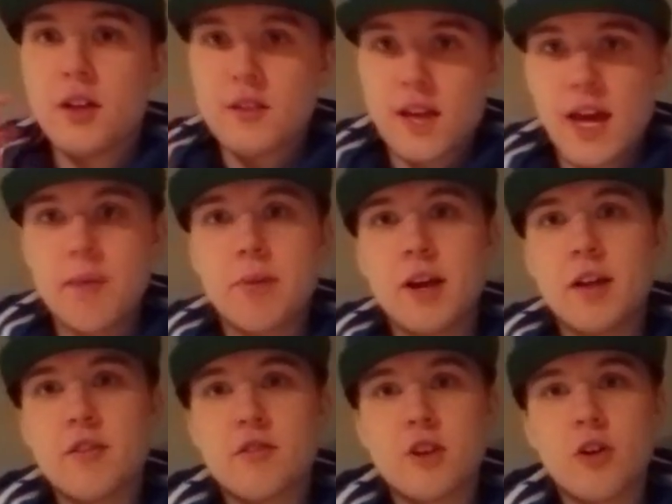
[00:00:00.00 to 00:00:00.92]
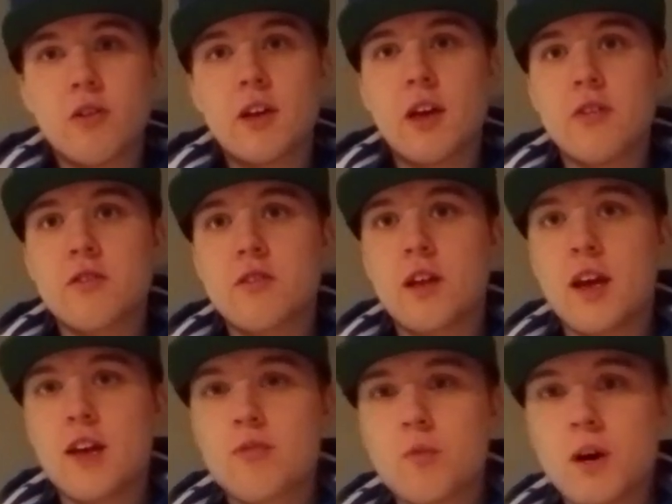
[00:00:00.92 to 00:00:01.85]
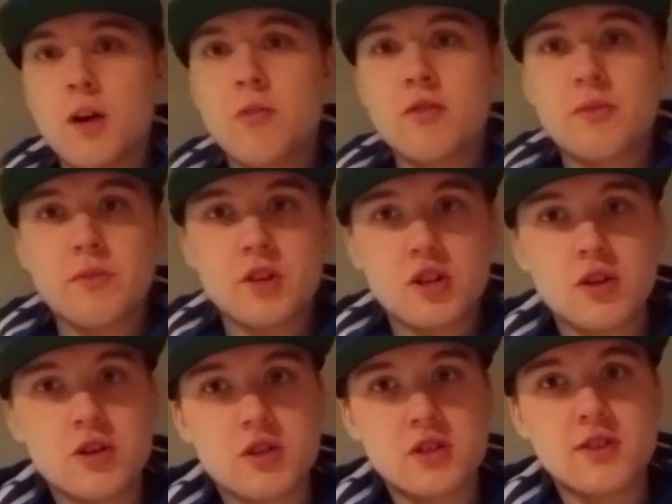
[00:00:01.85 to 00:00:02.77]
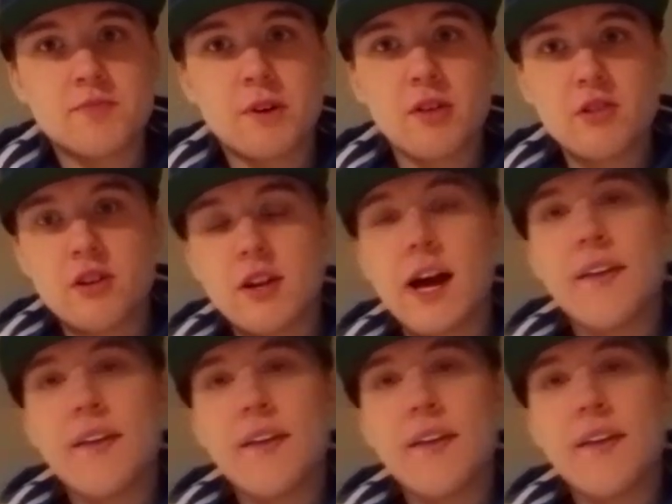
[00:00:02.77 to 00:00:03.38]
The game against Stoke yesterday as well, substitutions spot on.